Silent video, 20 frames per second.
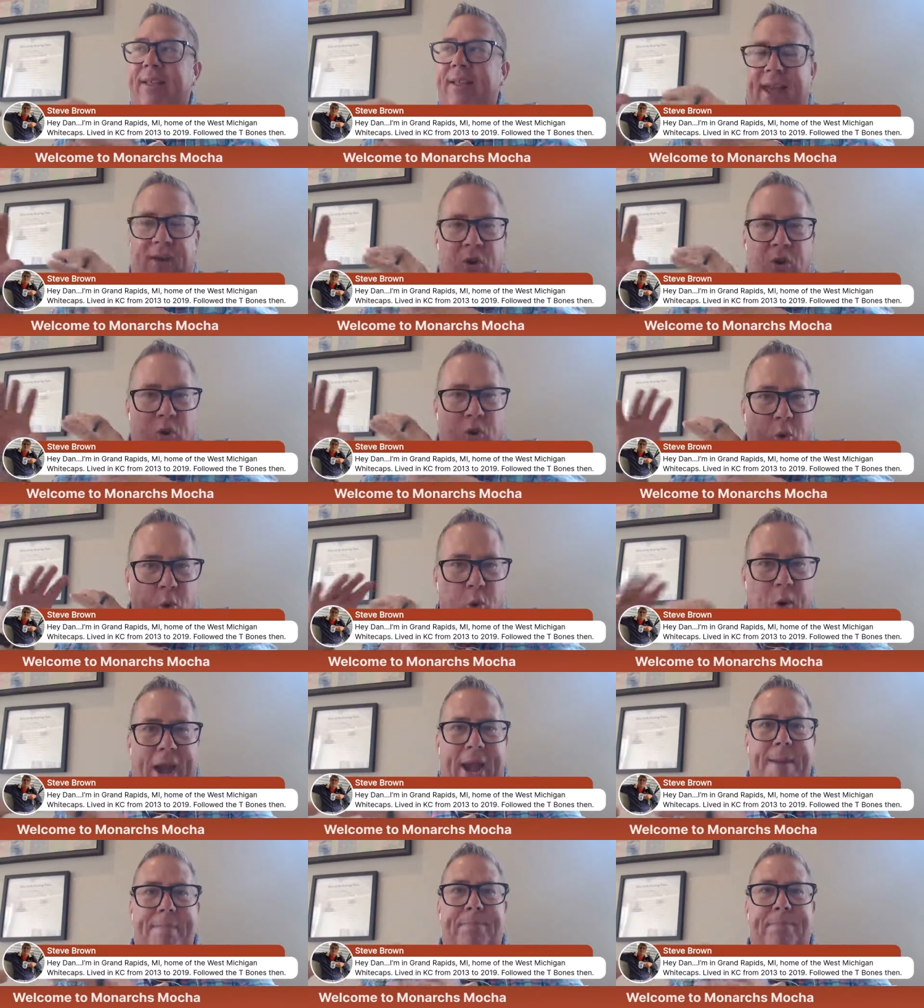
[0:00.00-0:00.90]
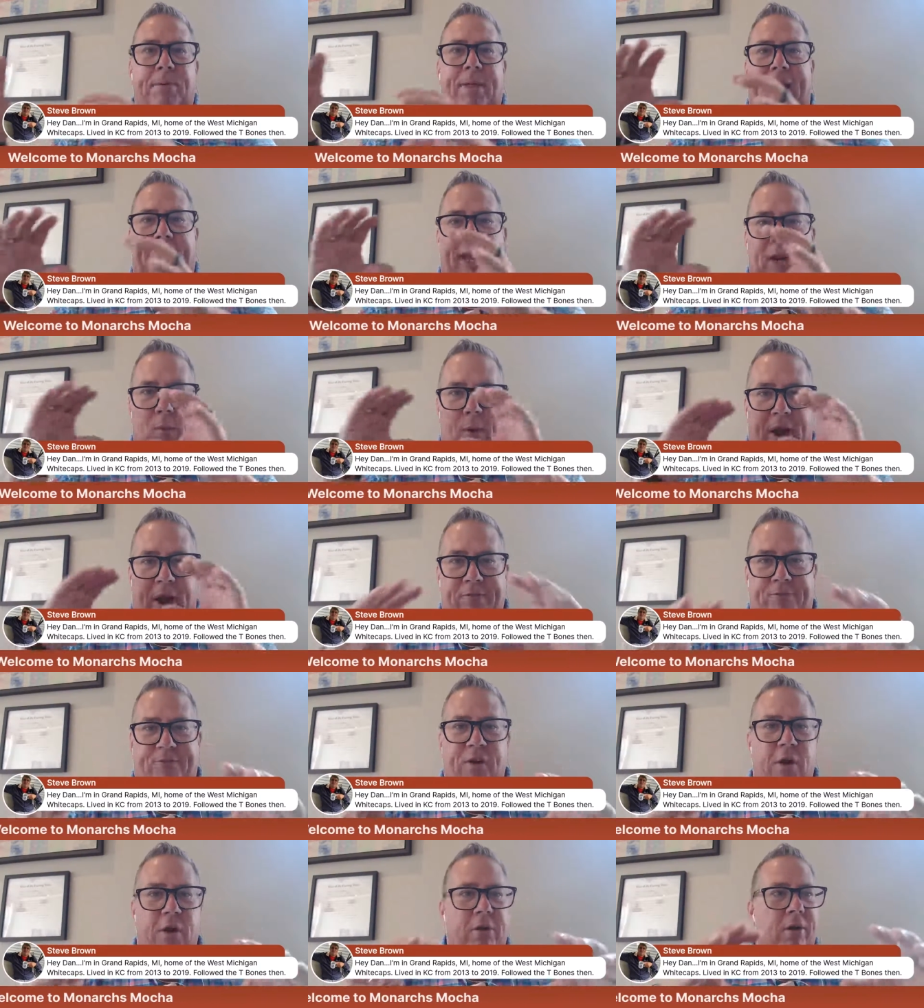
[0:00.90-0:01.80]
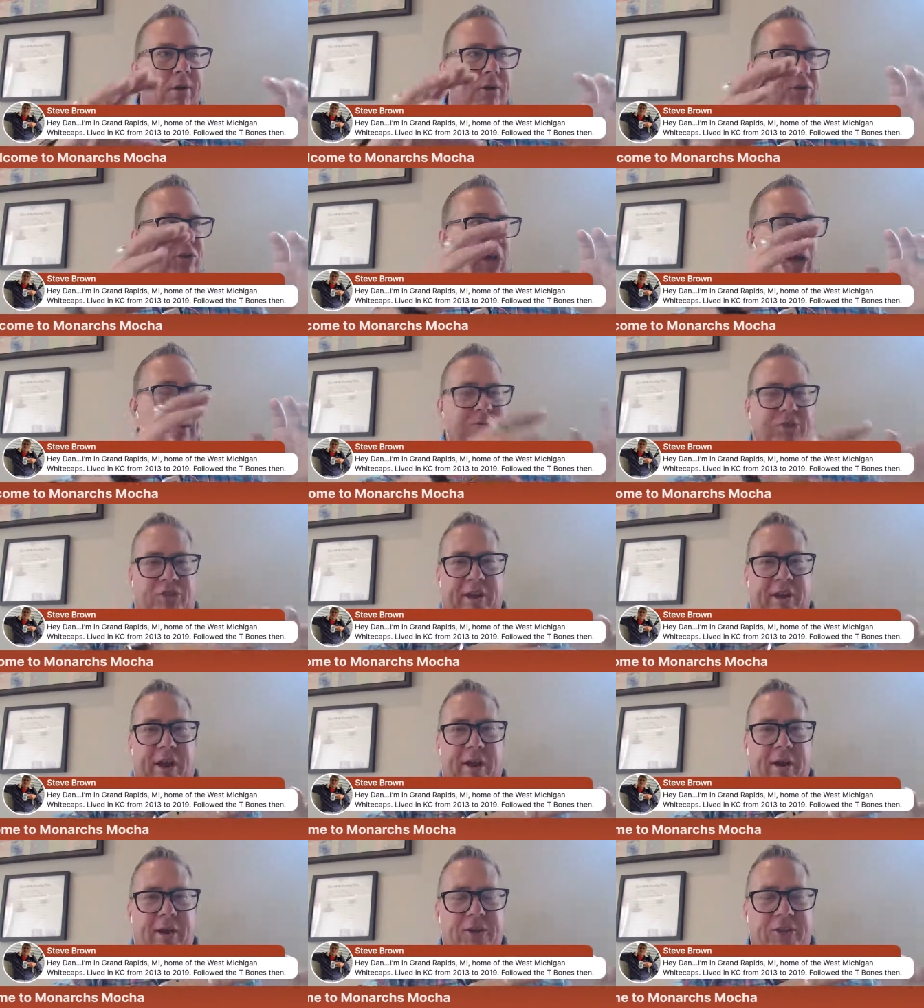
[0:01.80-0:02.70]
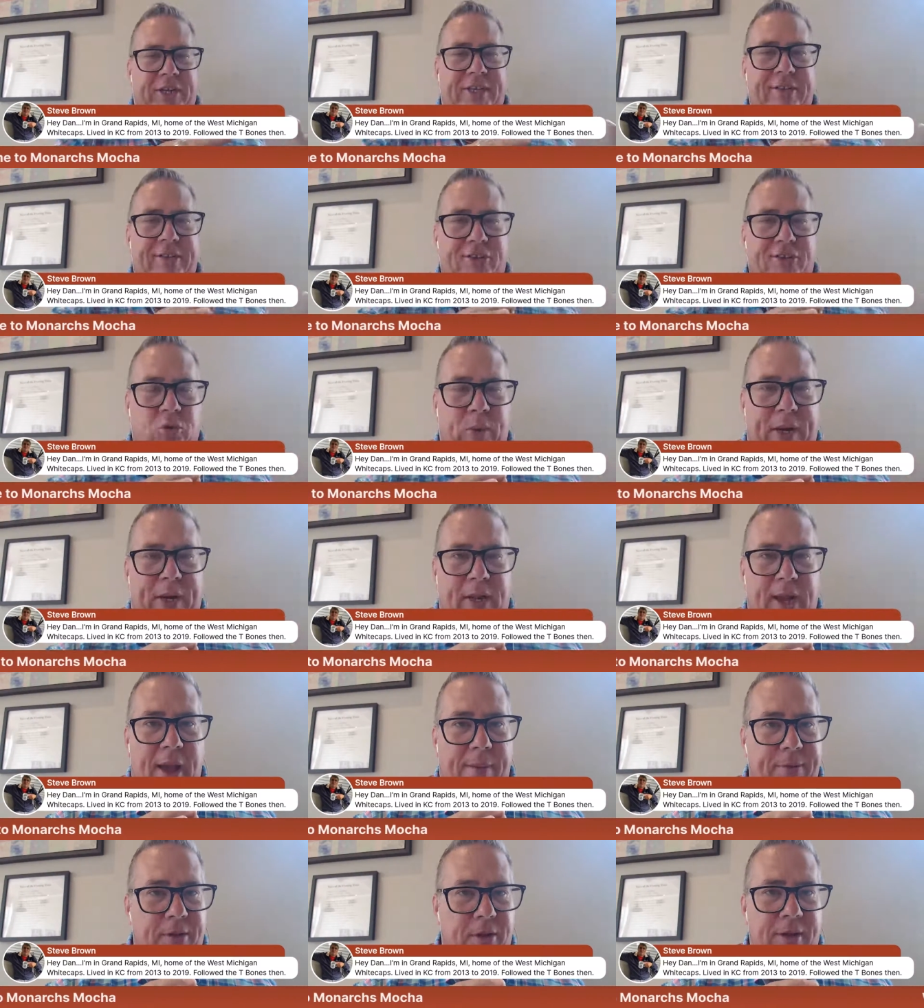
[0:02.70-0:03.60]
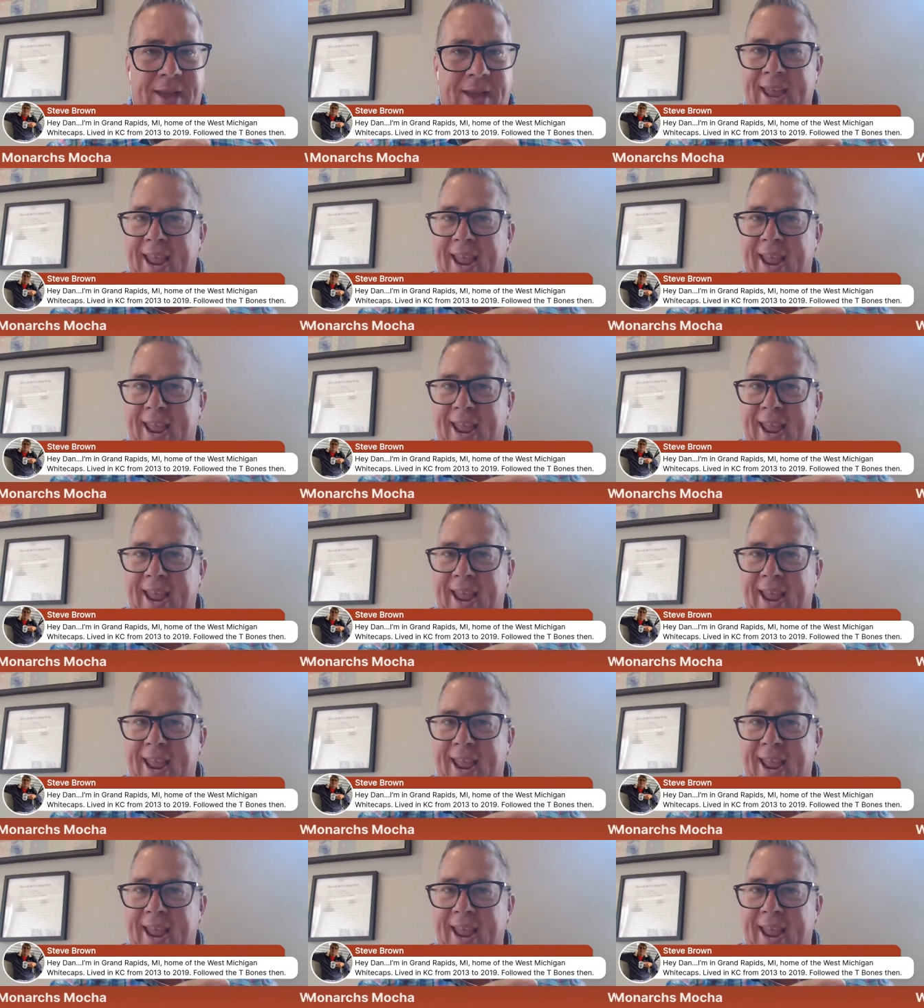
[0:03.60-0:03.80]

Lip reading: They had great black and white photos upstairs in the suite level.